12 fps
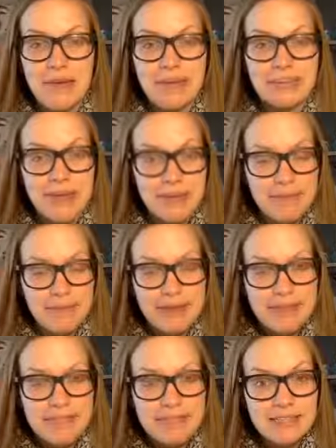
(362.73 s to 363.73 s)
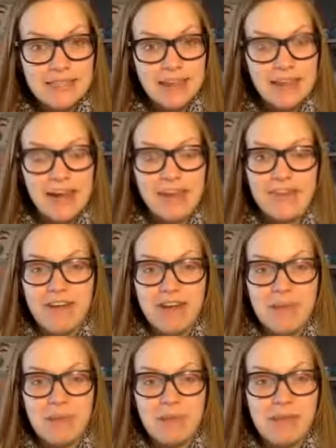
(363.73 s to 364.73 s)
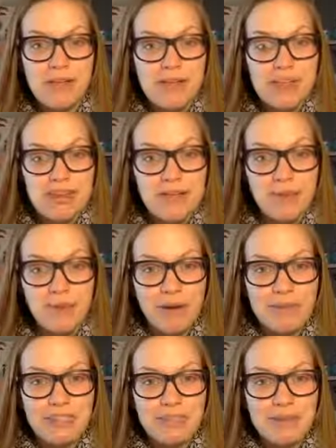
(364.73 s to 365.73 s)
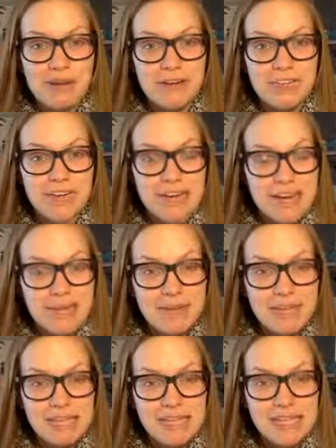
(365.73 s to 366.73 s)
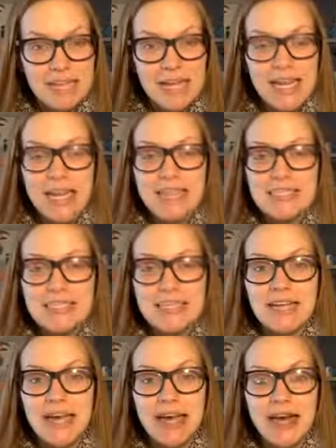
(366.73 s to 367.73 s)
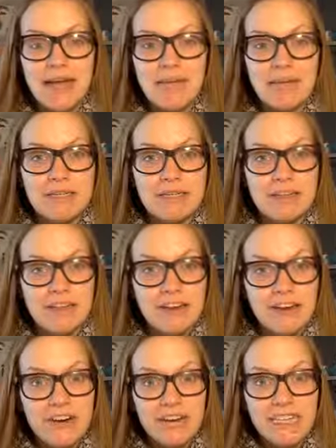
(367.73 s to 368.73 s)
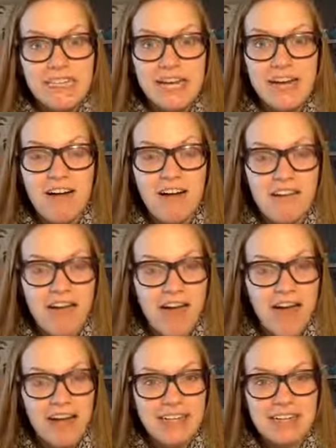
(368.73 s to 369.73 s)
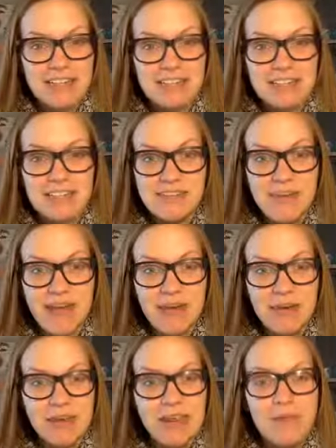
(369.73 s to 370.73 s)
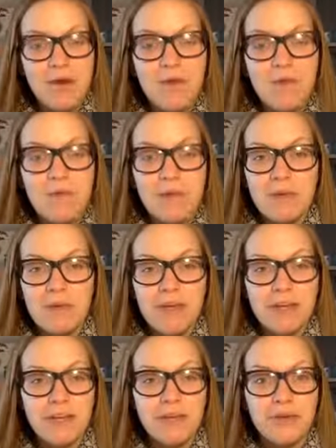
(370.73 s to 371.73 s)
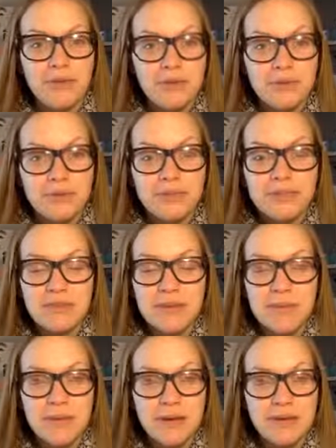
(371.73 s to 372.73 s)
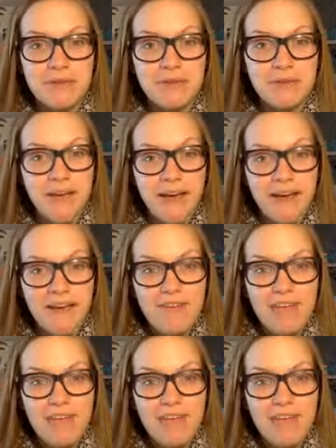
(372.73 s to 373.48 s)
your timeline is, invite other people in, bring in some entertainment, declutter it, take all the excess stuff out, keep only what you use or what you love,